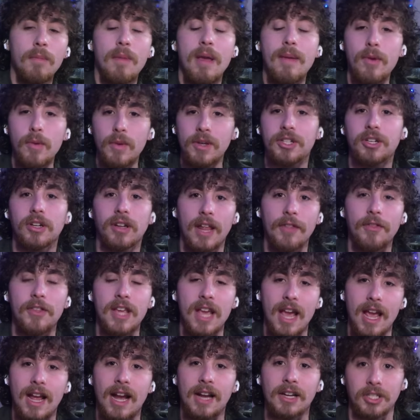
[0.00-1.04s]
Maybe we should let
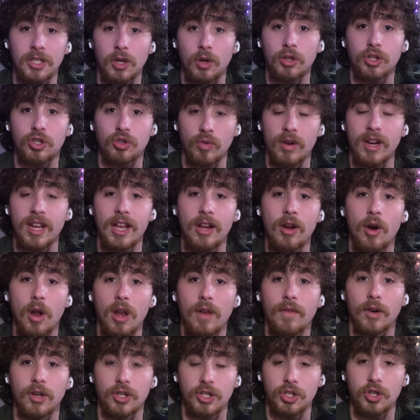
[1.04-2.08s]
the AI start drinking all
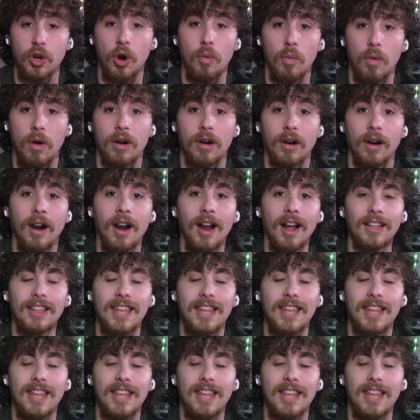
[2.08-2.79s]
of our salt water.